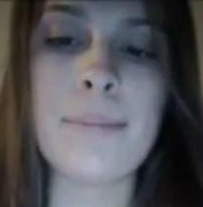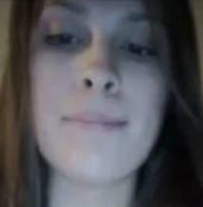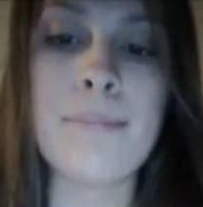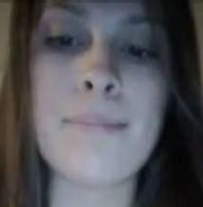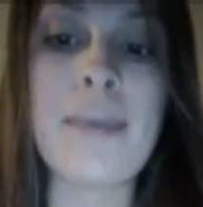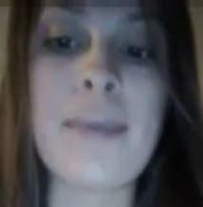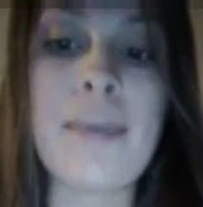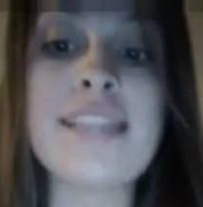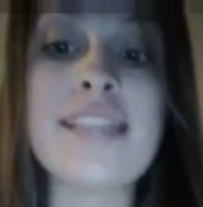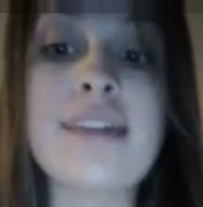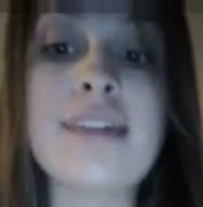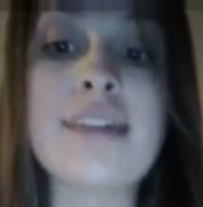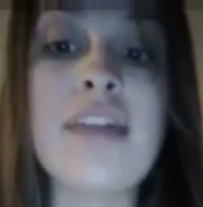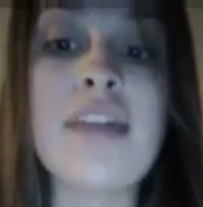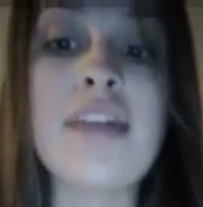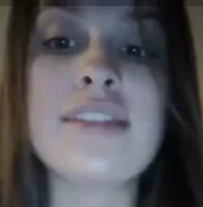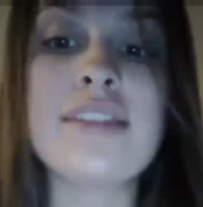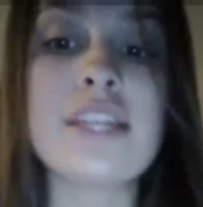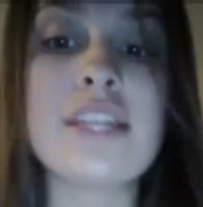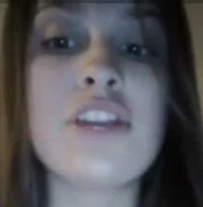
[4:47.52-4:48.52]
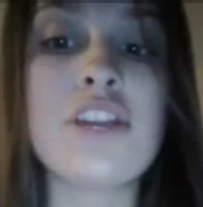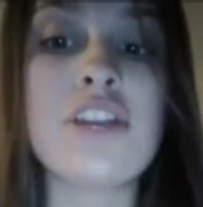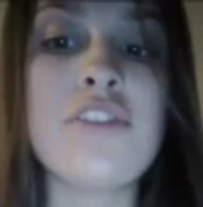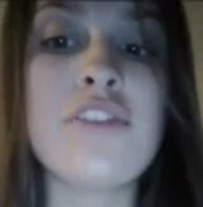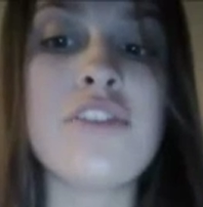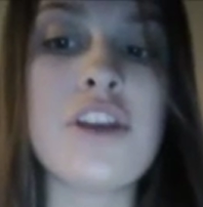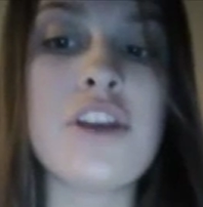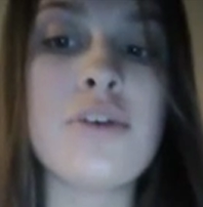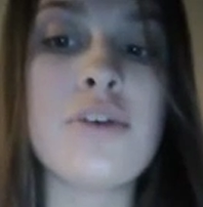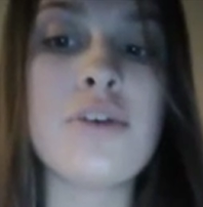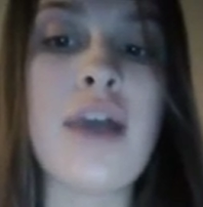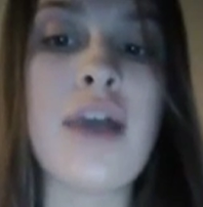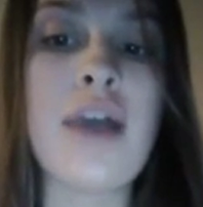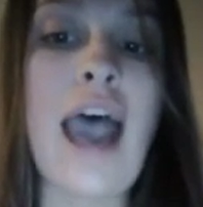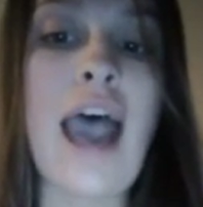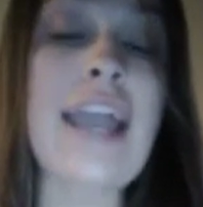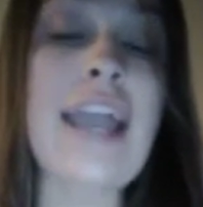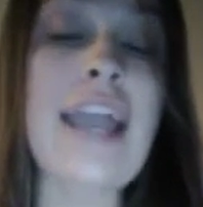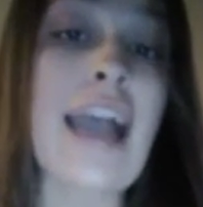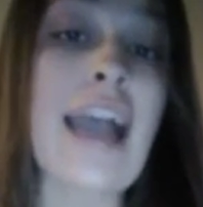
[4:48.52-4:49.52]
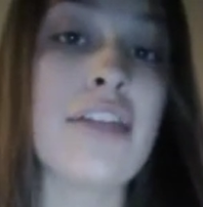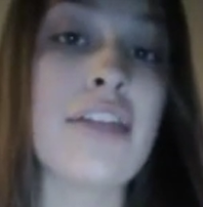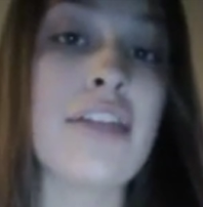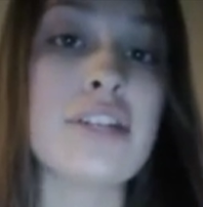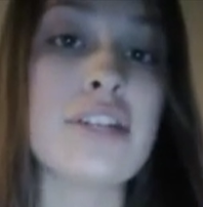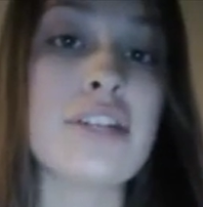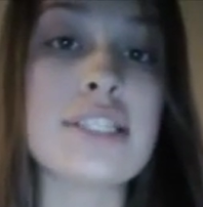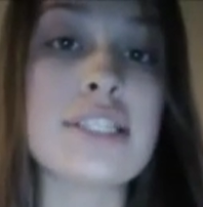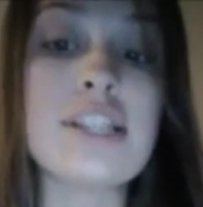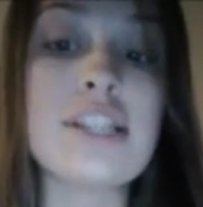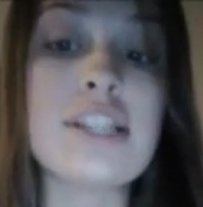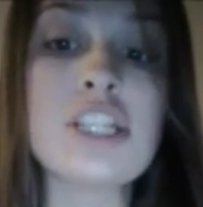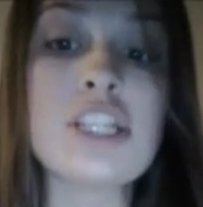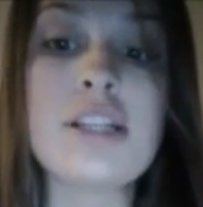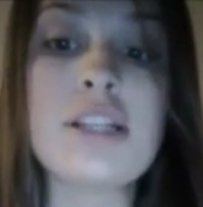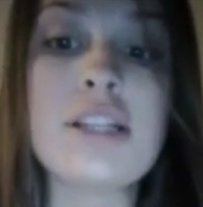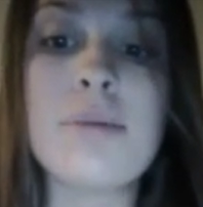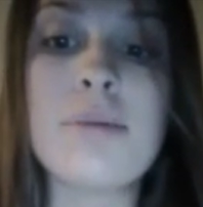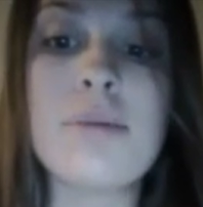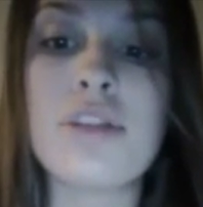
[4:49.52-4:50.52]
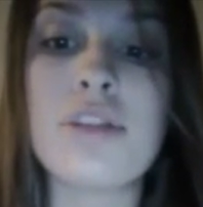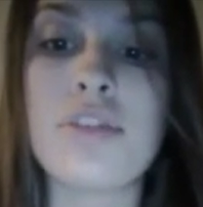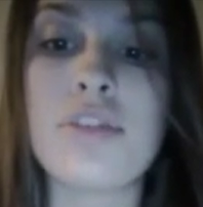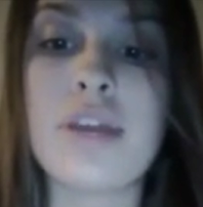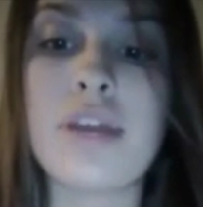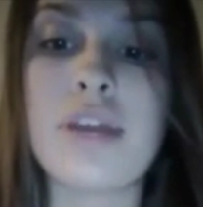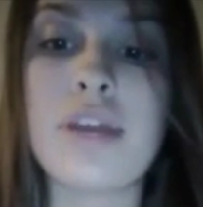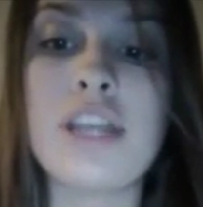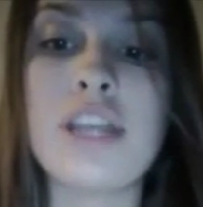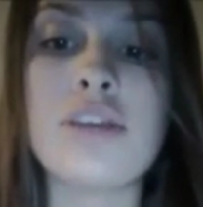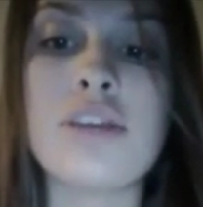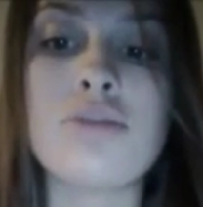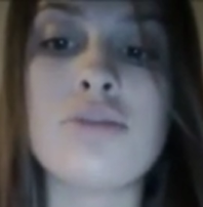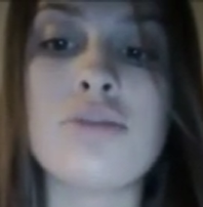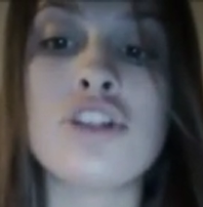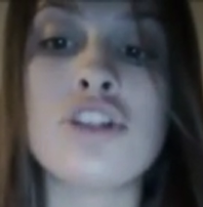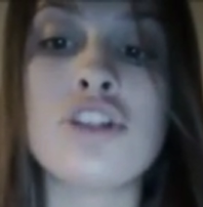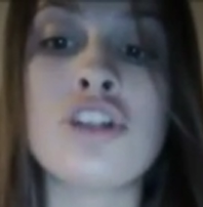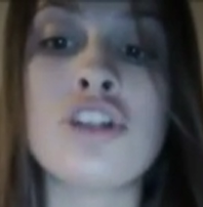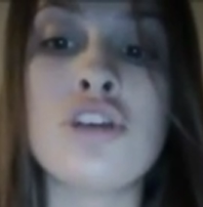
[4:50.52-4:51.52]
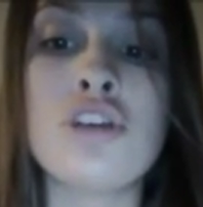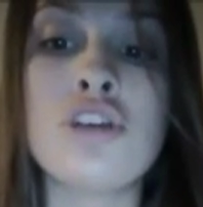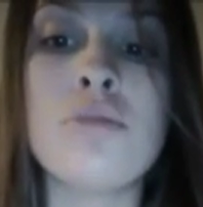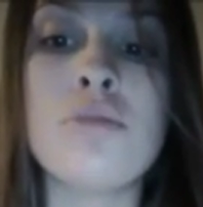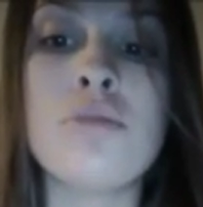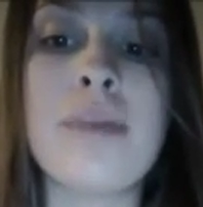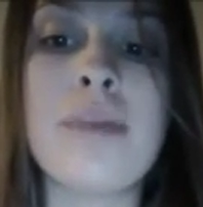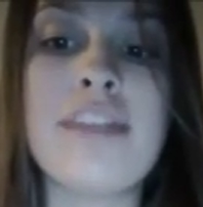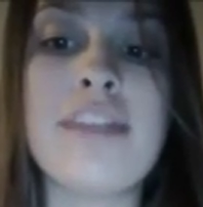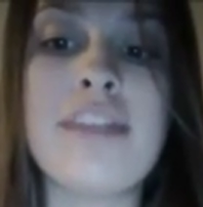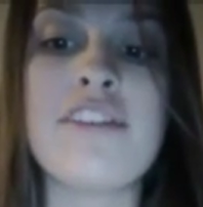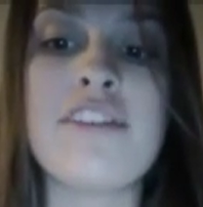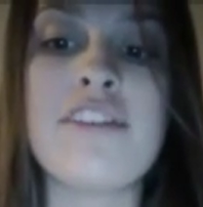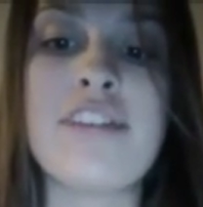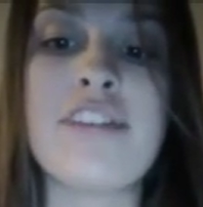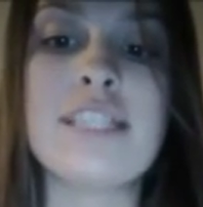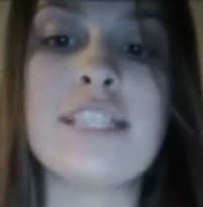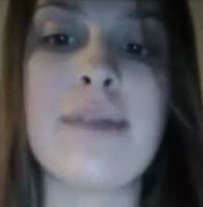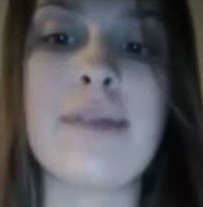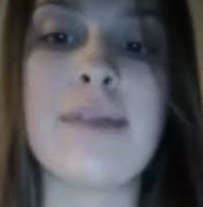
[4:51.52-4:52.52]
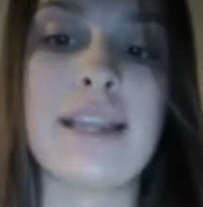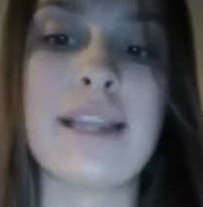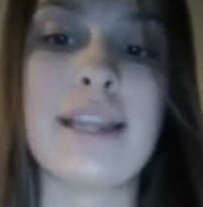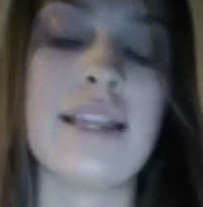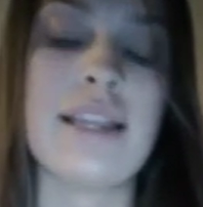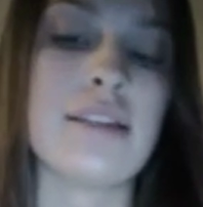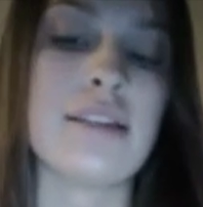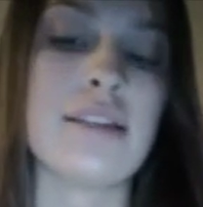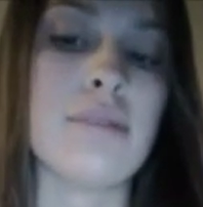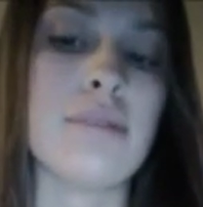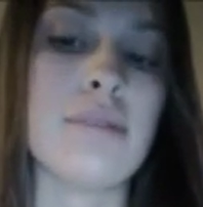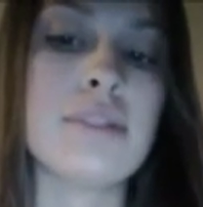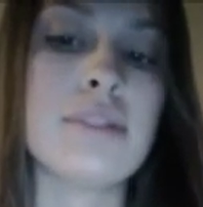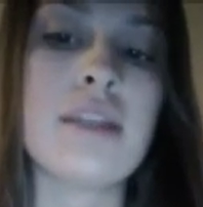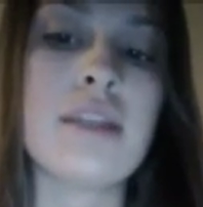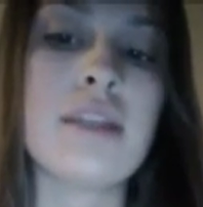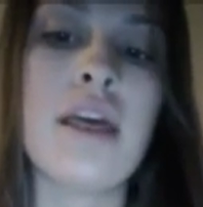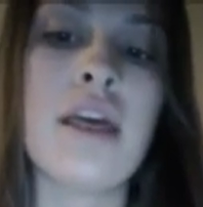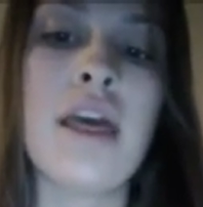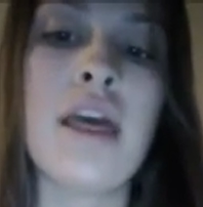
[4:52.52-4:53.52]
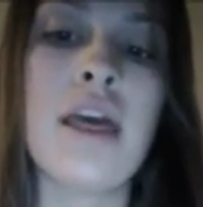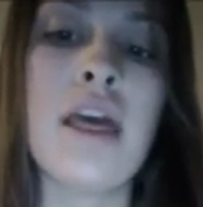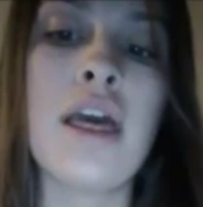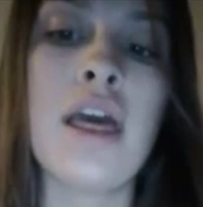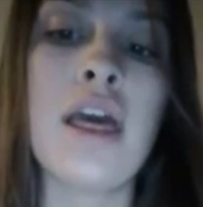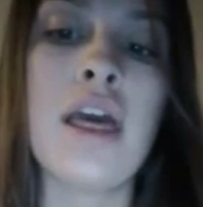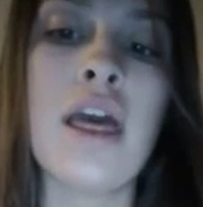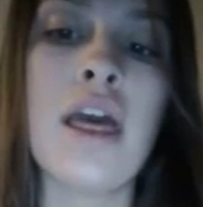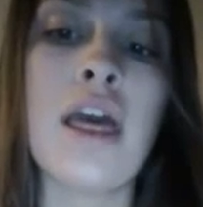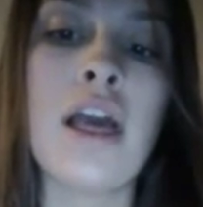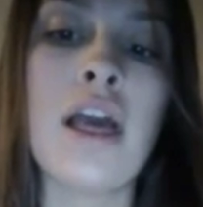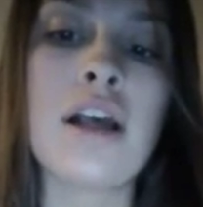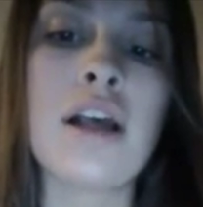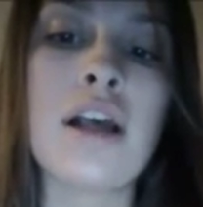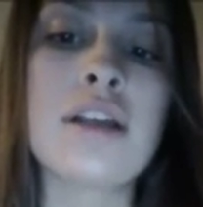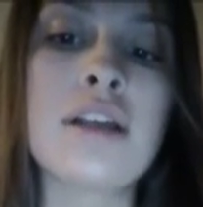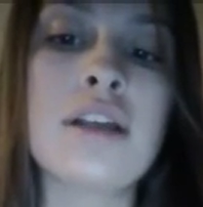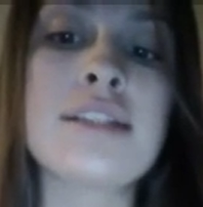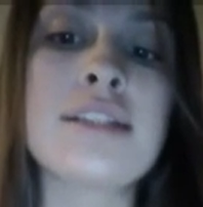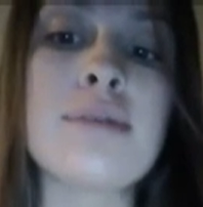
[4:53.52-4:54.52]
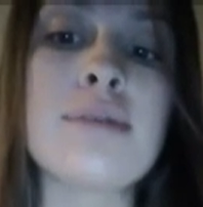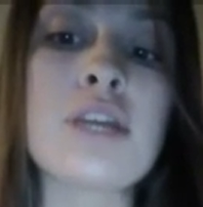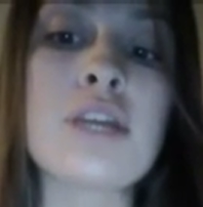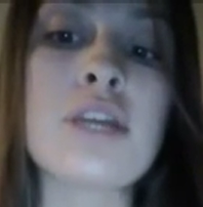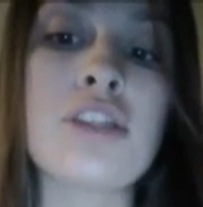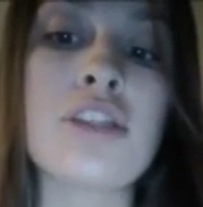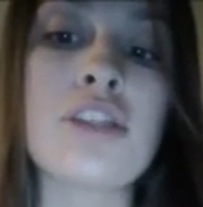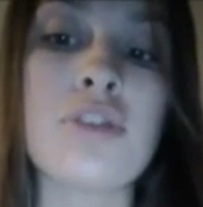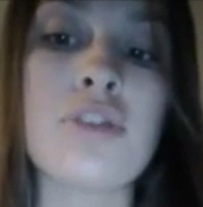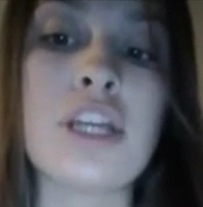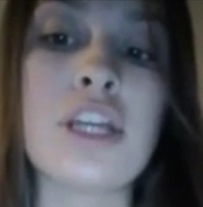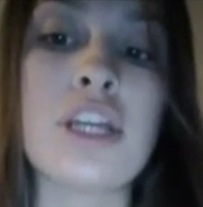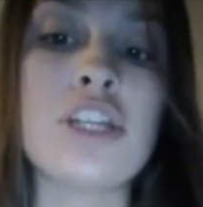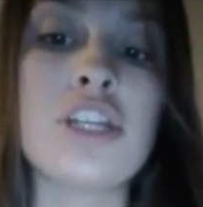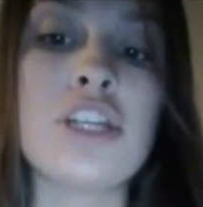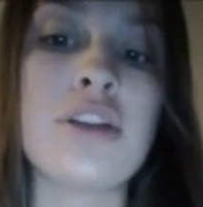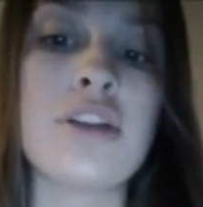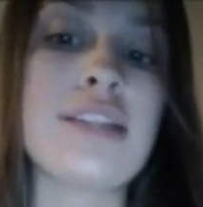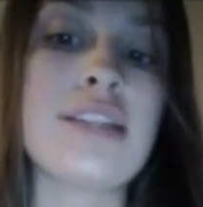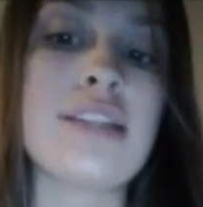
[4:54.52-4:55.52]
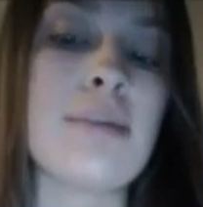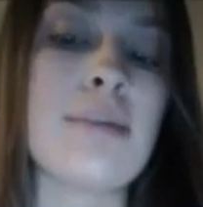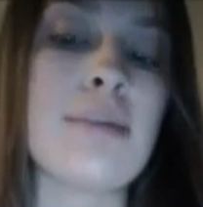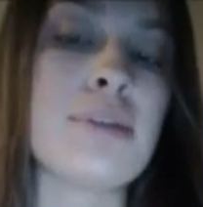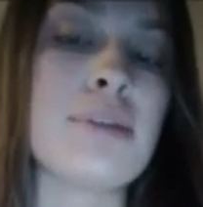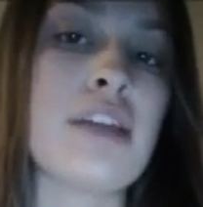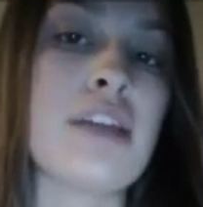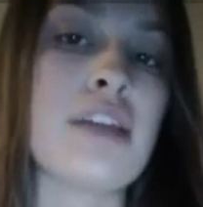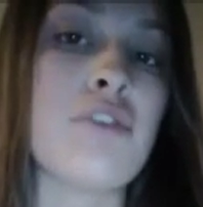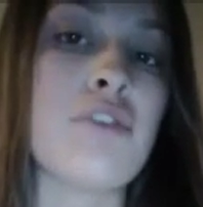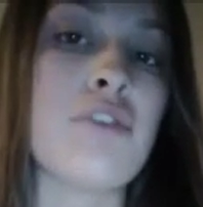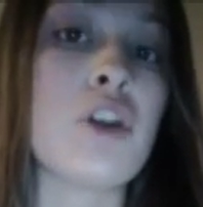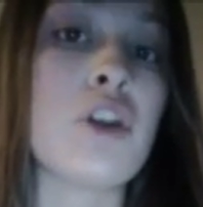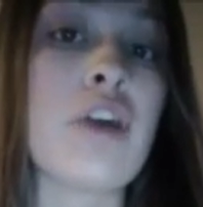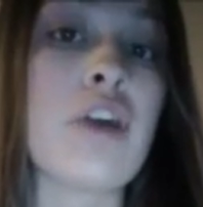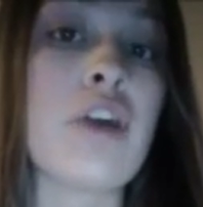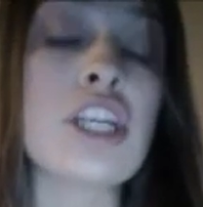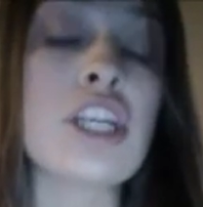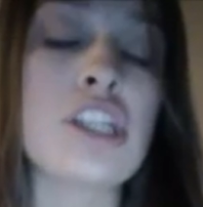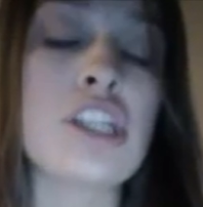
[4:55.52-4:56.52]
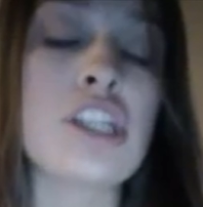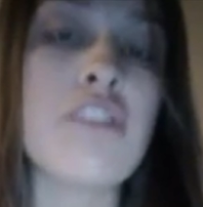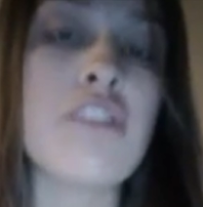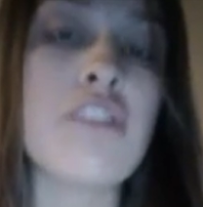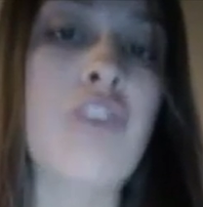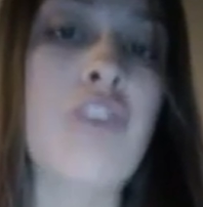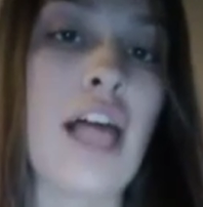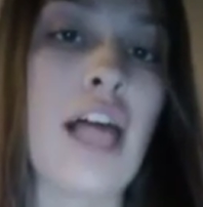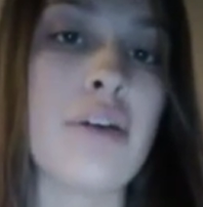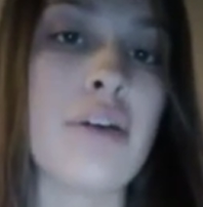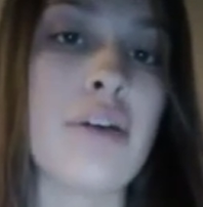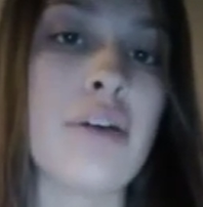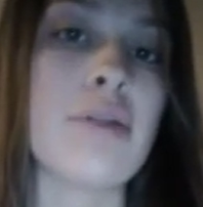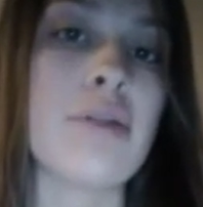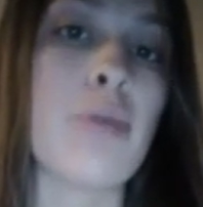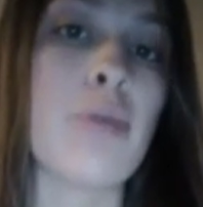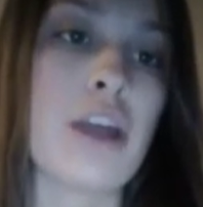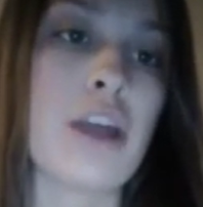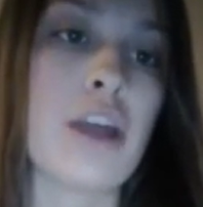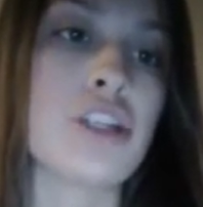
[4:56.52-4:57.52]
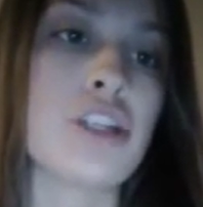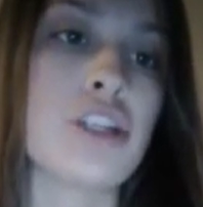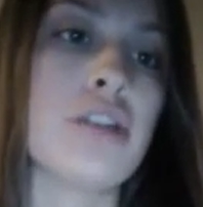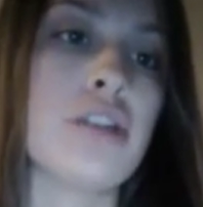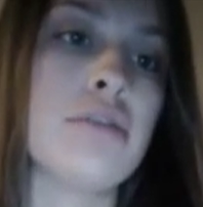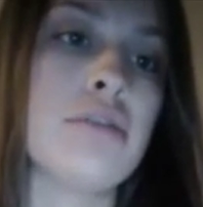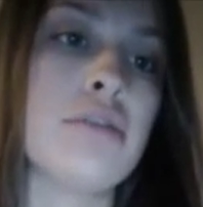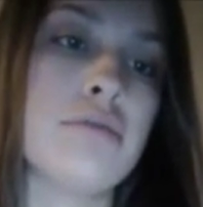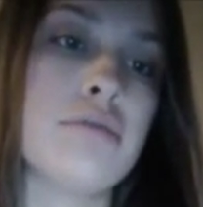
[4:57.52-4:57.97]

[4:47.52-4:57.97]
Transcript: Based on this interview, I gathered subject number 3 used 2 main defense mechanisms. Subject 3 showed examples of regression following repression.